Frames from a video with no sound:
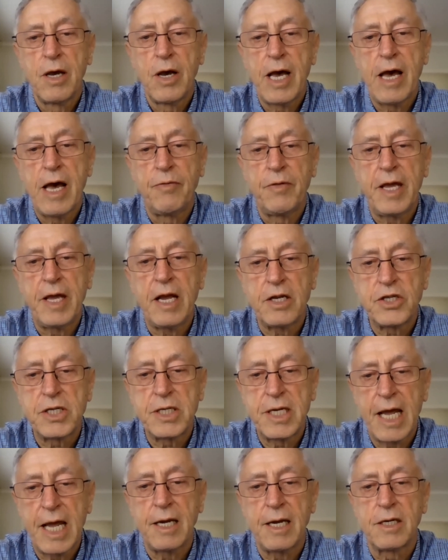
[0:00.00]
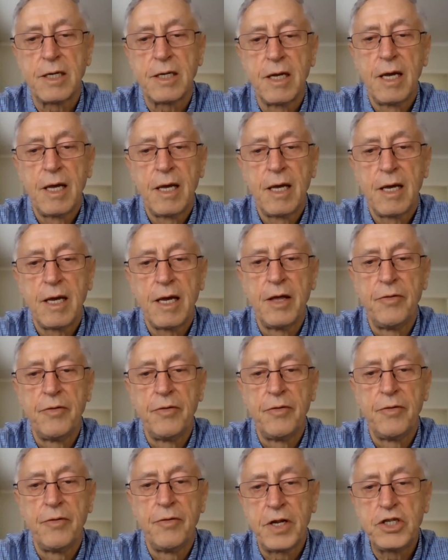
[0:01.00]
and the extent
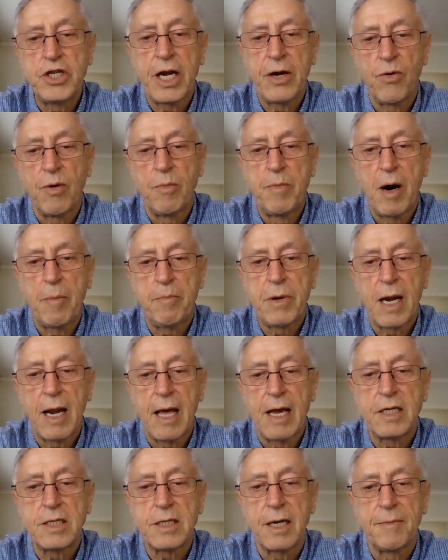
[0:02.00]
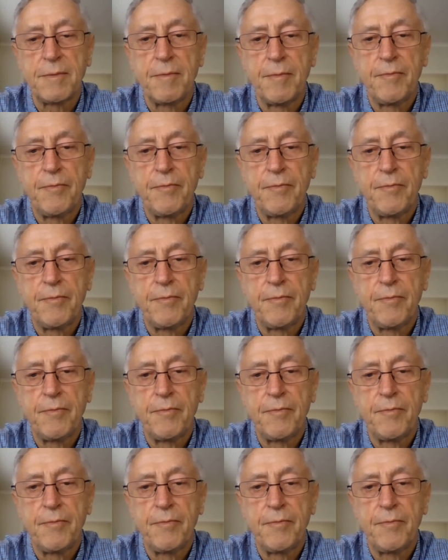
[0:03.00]
in the general population.